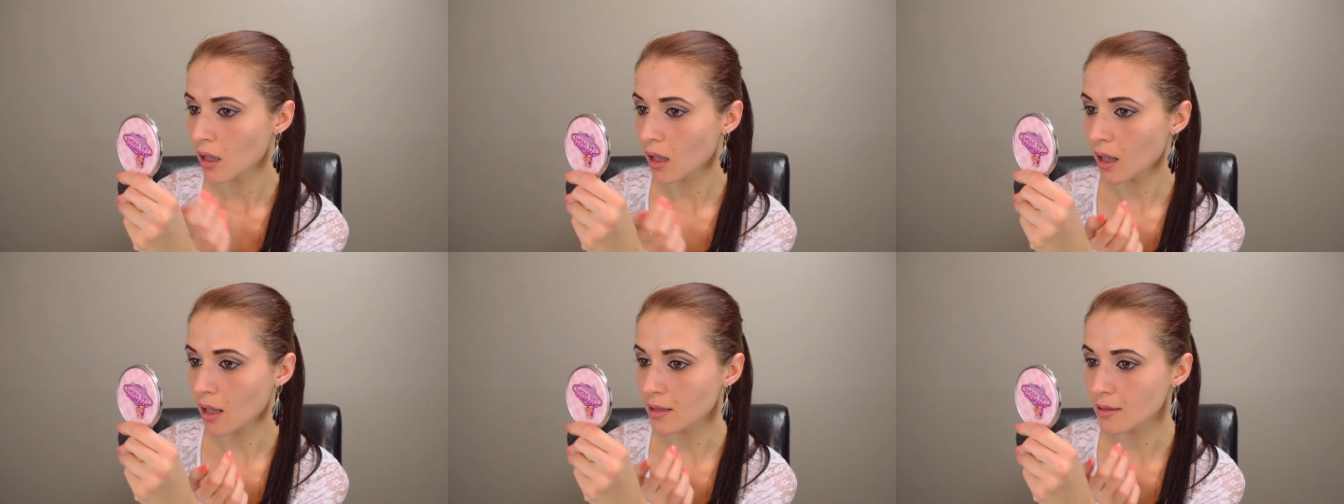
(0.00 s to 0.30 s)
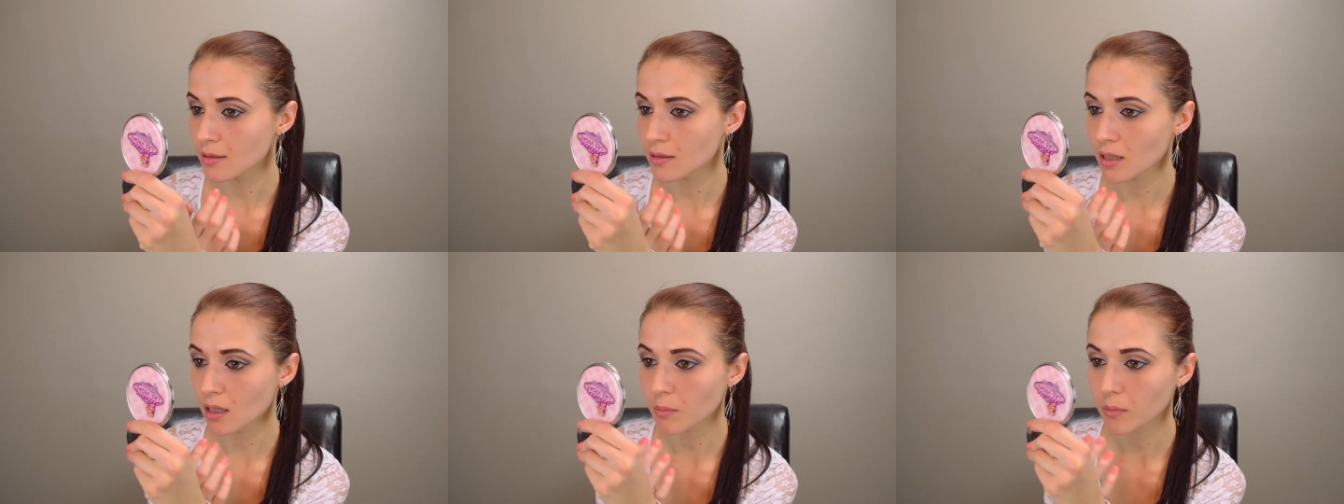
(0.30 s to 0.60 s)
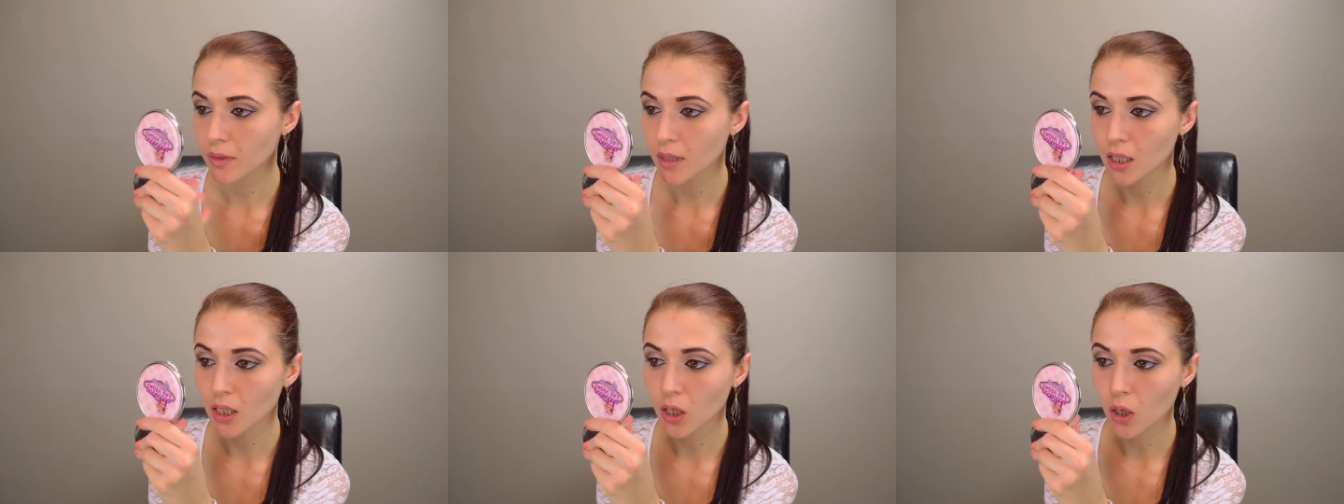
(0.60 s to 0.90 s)
and same
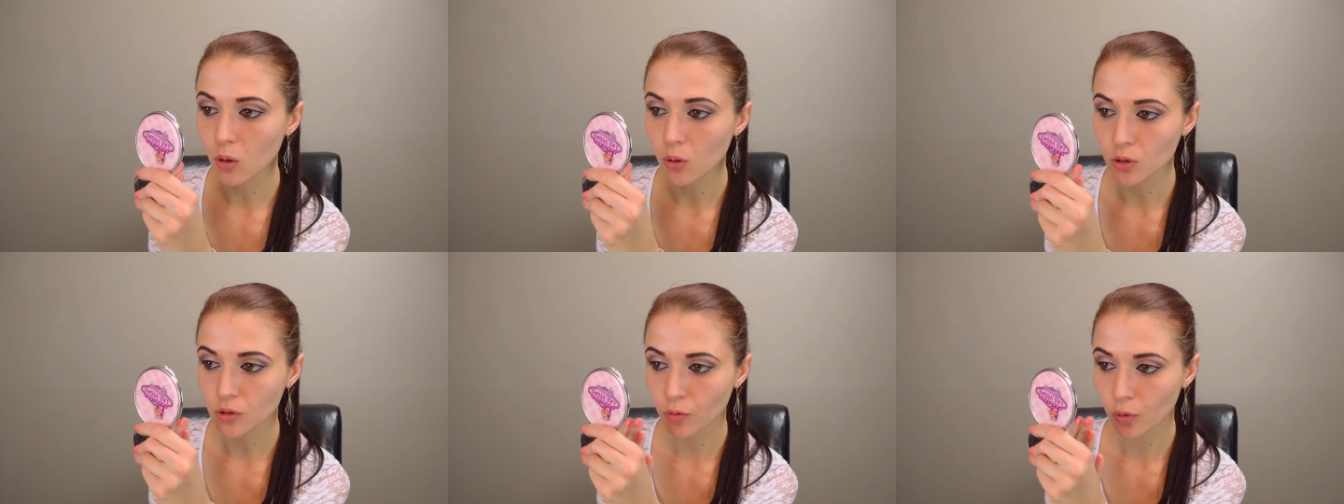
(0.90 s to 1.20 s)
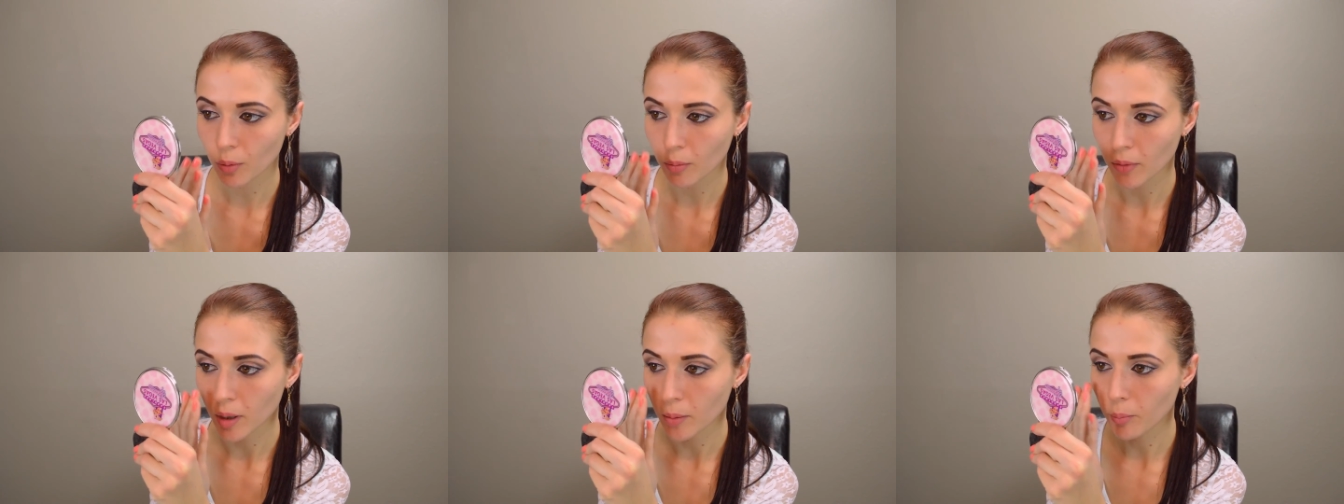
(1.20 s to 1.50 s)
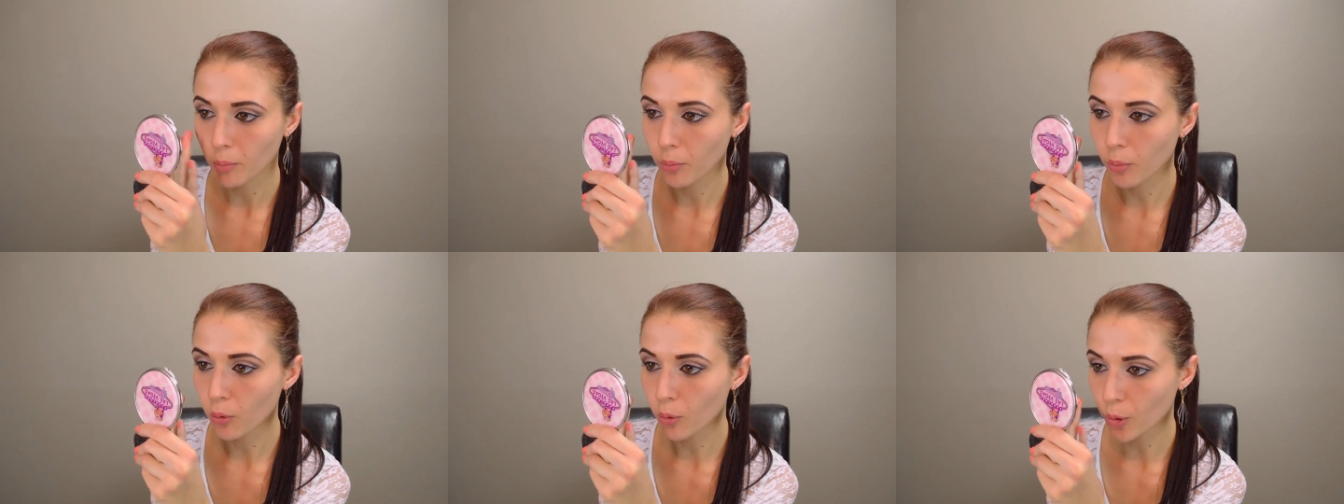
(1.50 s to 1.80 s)
thing goes for my
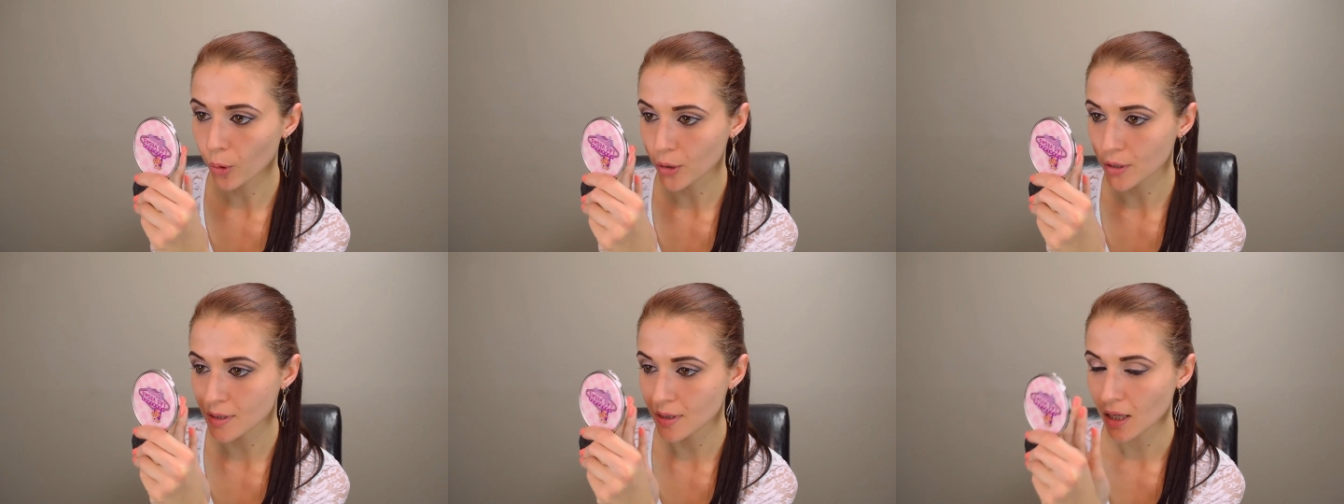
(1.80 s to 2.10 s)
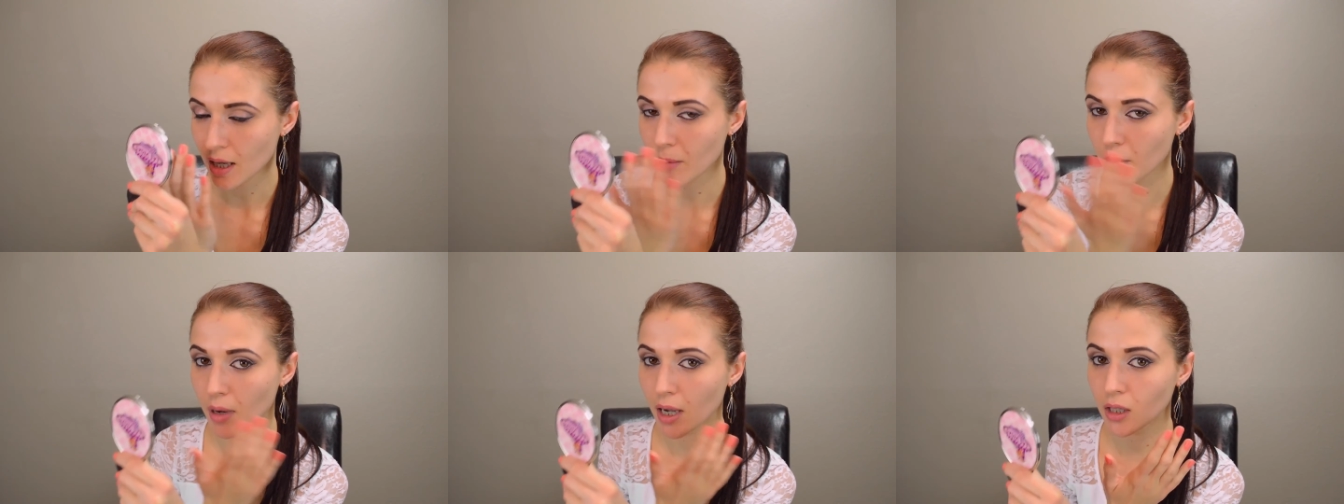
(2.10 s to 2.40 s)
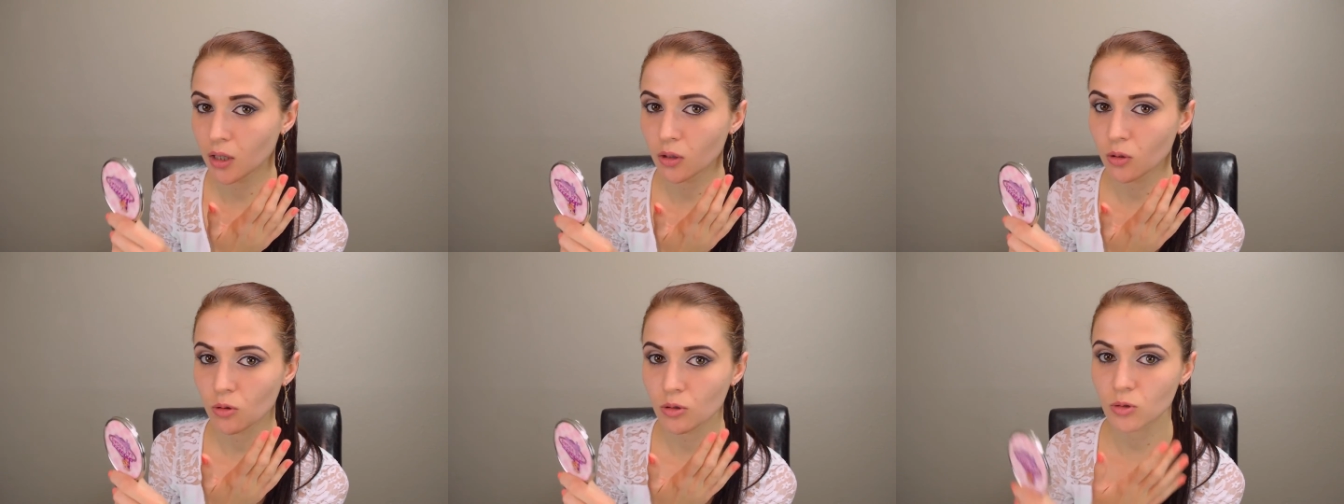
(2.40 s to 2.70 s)
pores and my
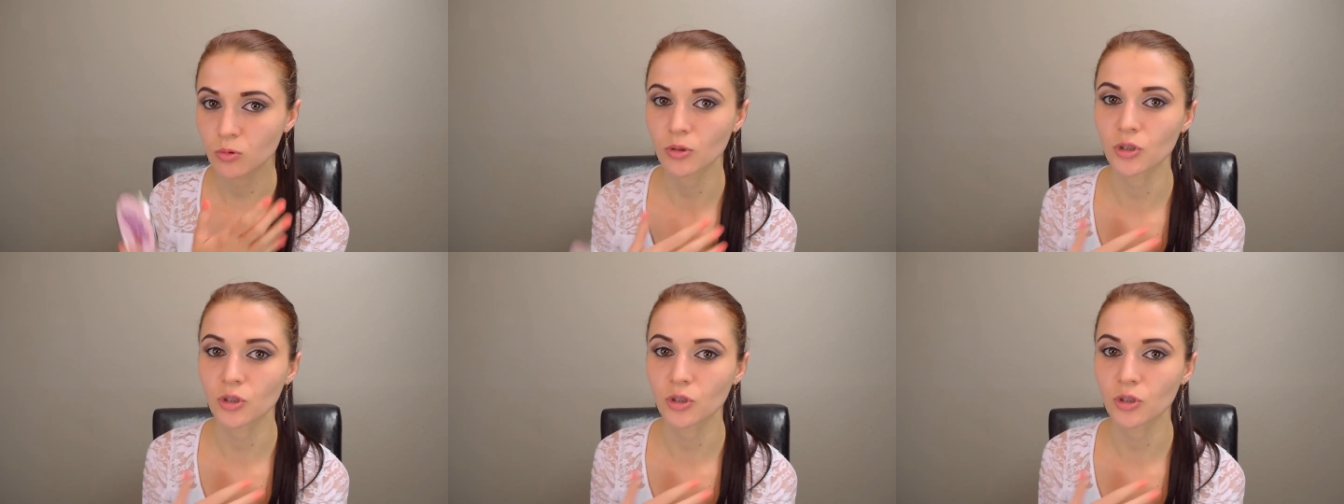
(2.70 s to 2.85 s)
nose,